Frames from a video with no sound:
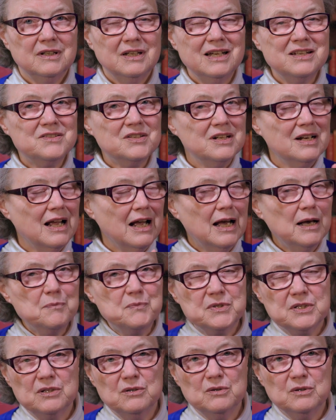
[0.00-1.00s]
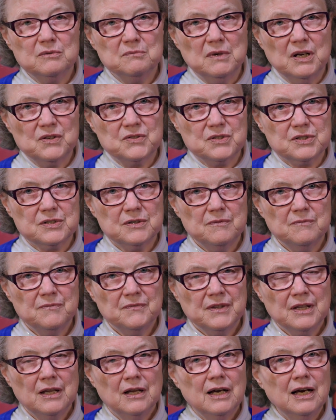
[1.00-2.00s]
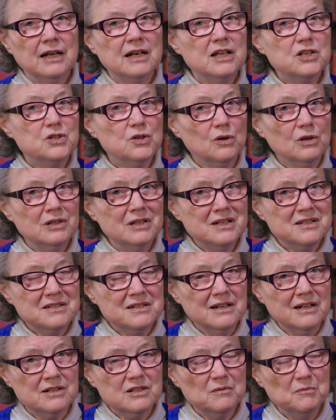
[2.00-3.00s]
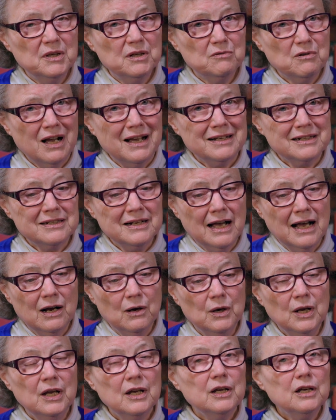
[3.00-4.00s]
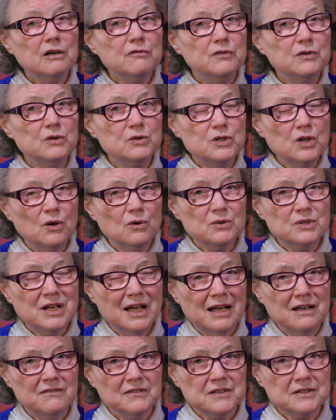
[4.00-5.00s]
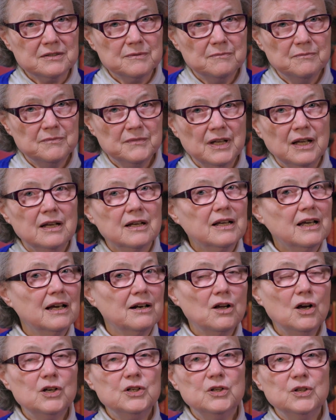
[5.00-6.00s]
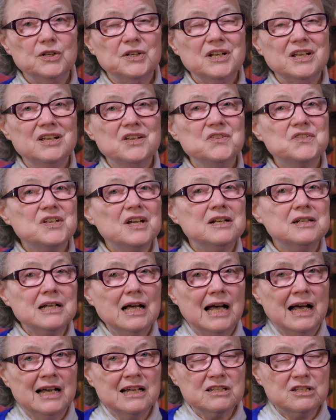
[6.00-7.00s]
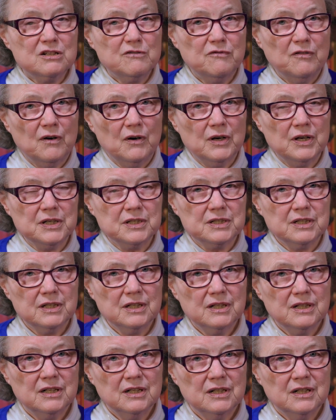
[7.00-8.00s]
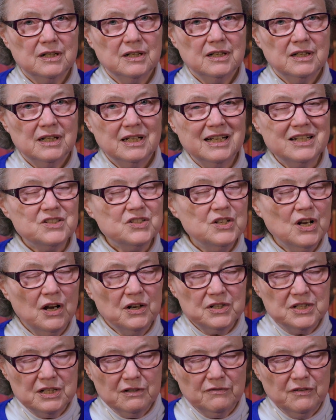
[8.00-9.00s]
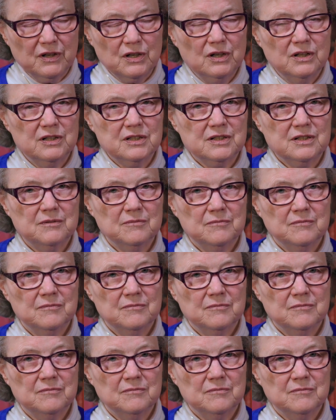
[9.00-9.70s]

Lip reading: It's an absolute must. And as you're listening to me right now, if you don't have it, get on your knees and ask for it. It's not difficult.